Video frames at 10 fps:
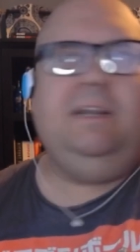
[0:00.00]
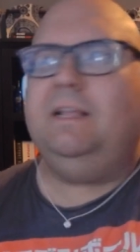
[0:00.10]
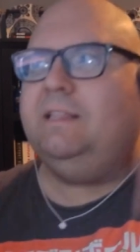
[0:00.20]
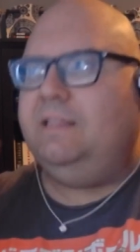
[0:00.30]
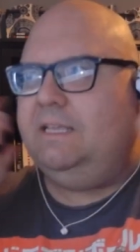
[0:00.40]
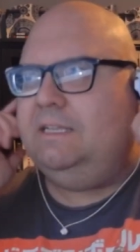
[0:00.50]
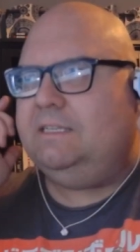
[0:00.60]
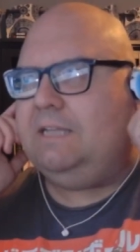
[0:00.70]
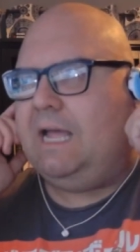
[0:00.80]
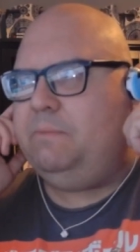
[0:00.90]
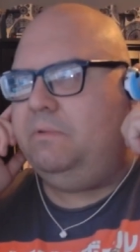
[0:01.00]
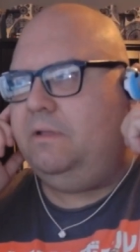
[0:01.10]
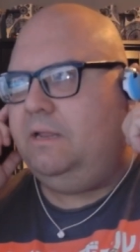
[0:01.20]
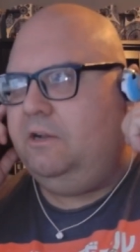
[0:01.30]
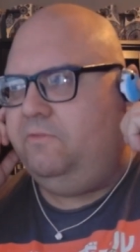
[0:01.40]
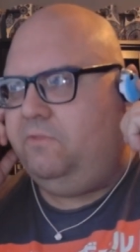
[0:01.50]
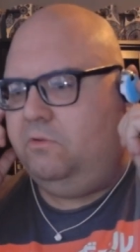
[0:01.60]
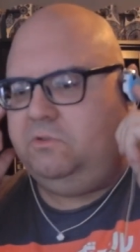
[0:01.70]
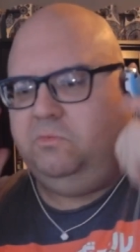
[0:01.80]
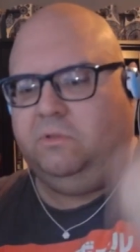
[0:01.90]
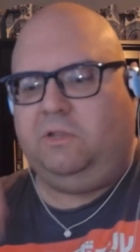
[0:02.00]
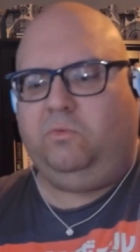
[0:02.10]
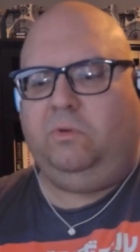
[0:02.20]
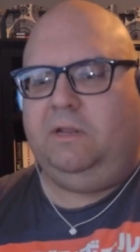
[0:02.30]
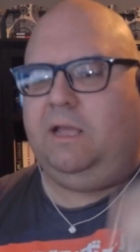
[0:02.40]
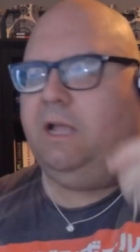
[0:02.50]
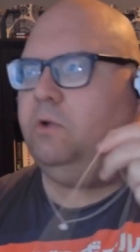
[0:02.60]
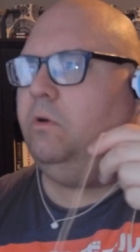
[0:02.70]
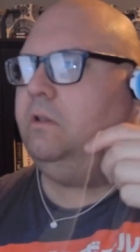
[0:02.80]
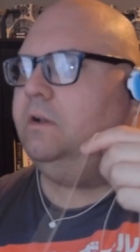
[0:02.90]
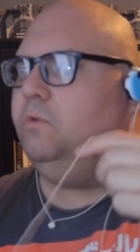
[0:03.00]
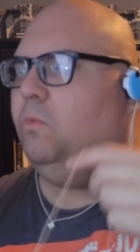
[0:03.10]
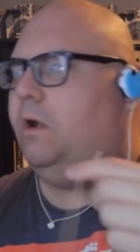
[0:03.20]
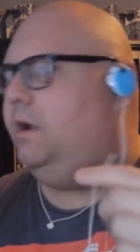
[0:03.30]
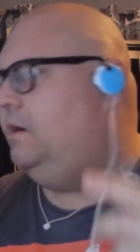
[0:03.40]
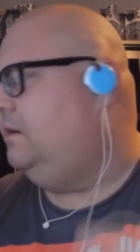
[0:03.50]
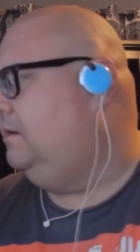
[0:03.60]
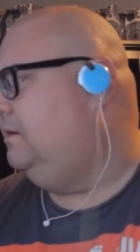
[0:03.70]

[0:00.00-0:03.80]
like these type of earphones with like really high quality wire.